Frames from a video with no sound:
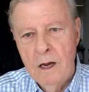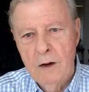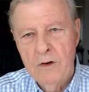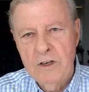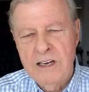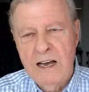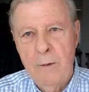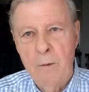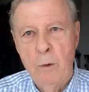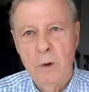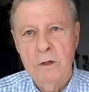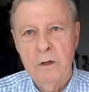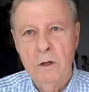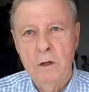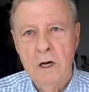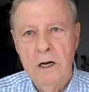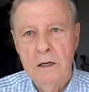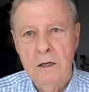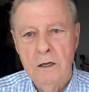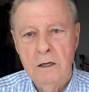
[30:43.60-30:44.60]
every time we went to
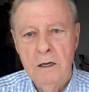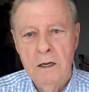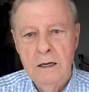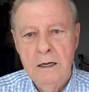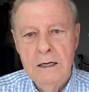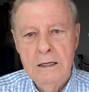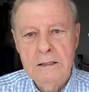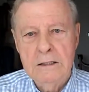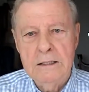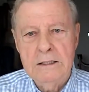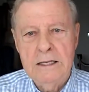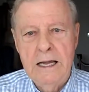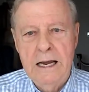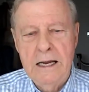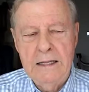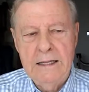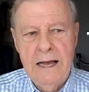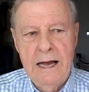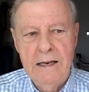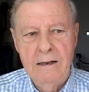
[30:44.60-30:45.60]
London to
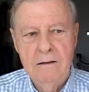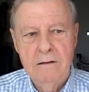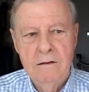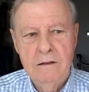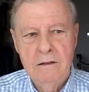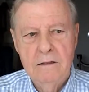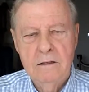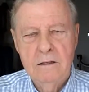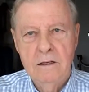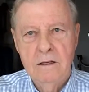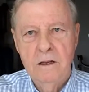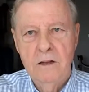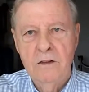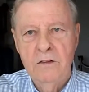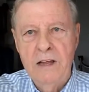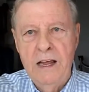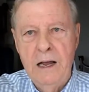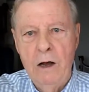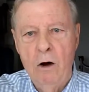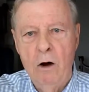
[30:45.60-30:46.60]
take that
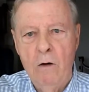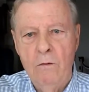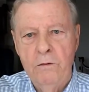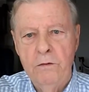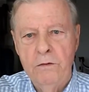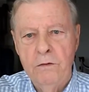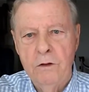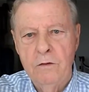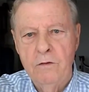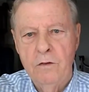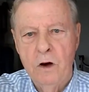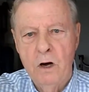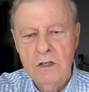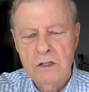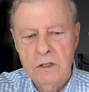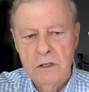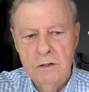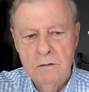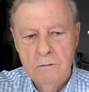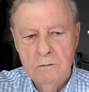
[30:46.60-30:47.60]
thing off the
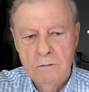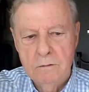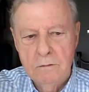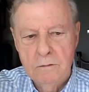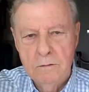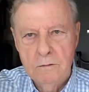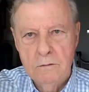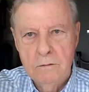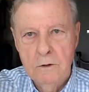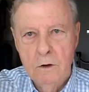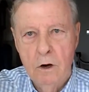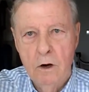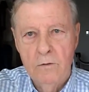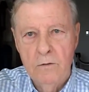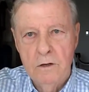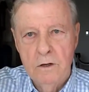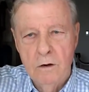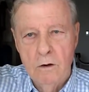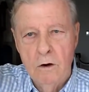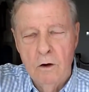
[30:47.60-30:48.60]
faucet, mm-hmm.
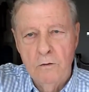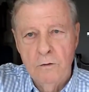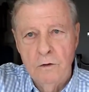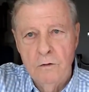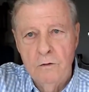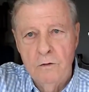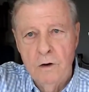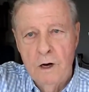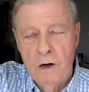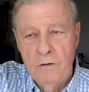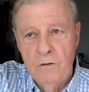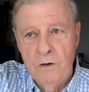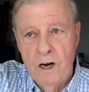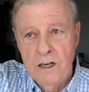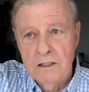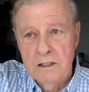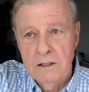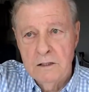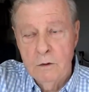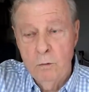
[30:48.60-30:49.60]
off the off the fa-
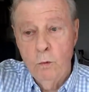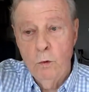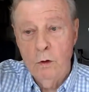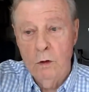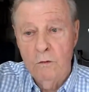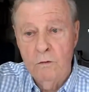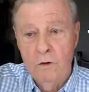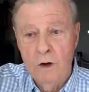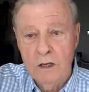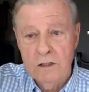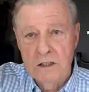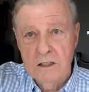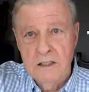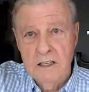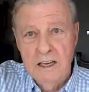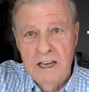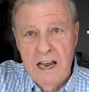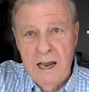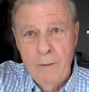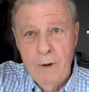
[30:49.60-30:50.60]
faucet, the water
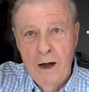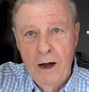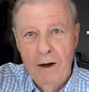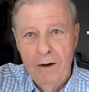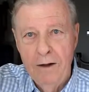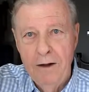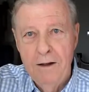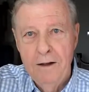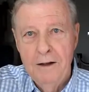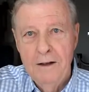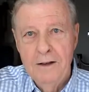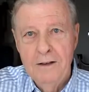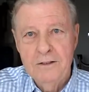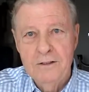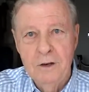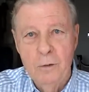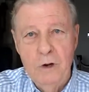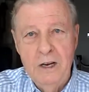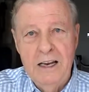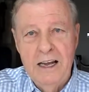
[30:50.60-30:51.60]
faucet that came out. Mm-hmm.
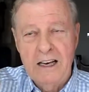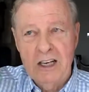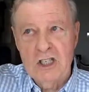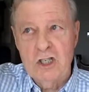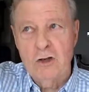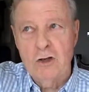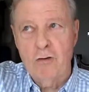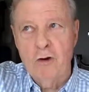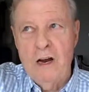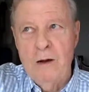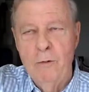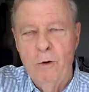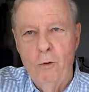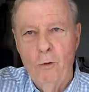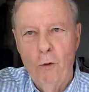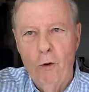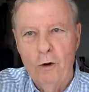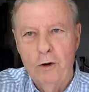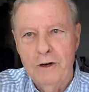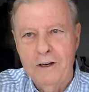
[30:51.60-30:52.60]
So we get a stream of
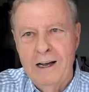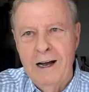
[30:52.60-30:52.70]
water